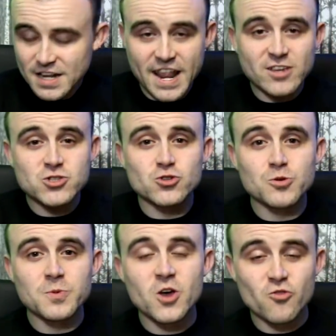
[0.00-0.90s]
Next
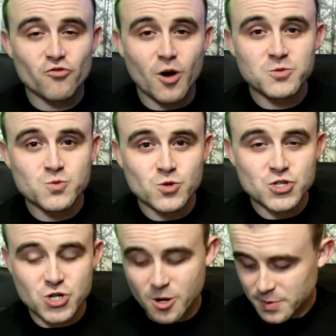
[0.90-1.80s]
up, Rob's
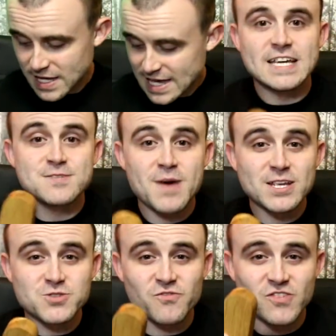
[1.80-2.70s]
Woodshop. He's
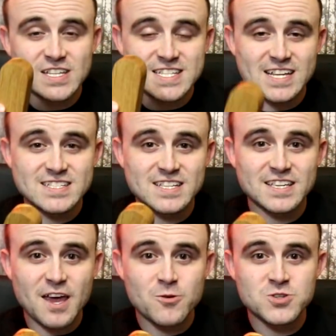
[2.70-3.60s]
made some fantastic
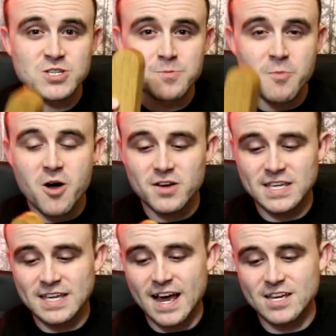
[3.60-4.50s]
gouges and
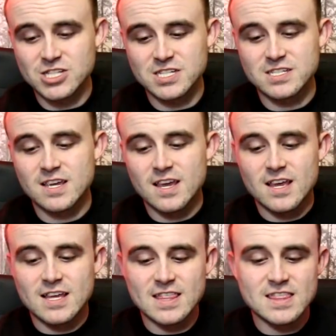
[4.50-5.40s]
marking gauges,
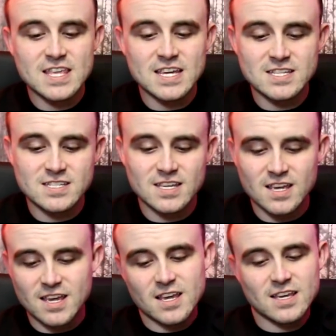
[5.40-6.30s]
and this
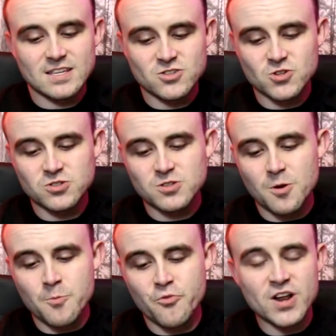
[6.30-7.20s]
he's just
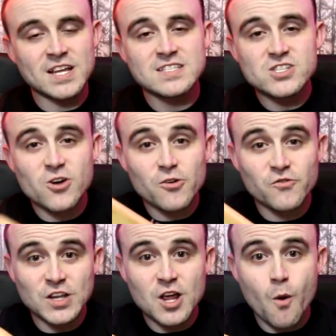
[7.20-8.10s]
brilliant. He's got a
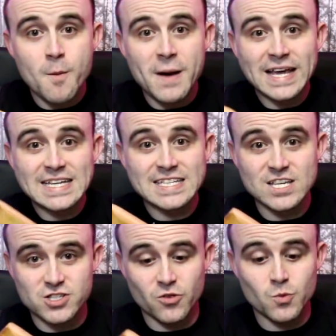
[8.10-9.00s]
video of making
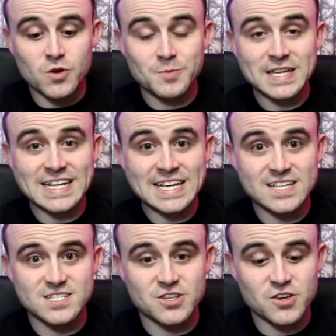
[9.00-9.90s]
this, so there will be a
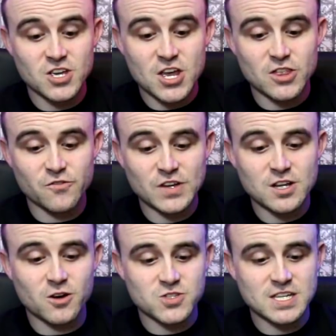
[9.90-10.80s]
link to the
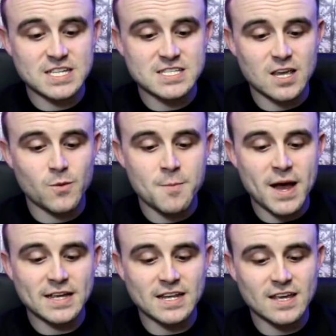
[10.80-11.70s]
video so you can see how he
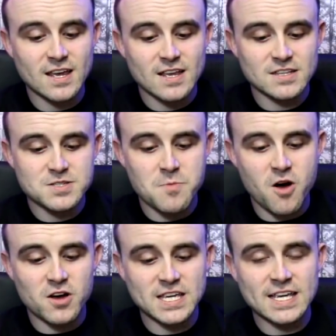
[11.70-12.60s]
made it. This
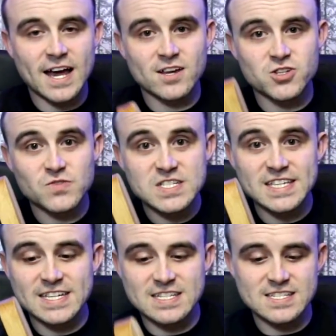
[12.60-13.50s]
marking gauge,
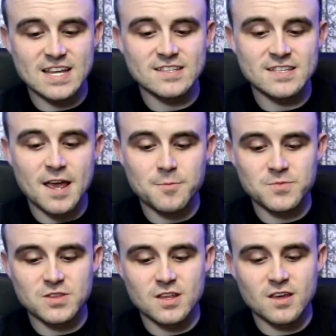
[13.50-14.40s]
obviously you can set the
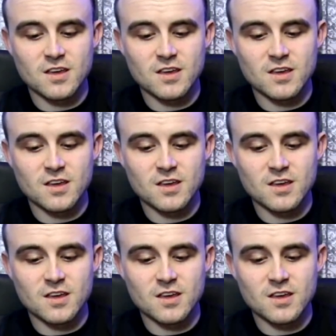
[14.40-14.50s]
depth,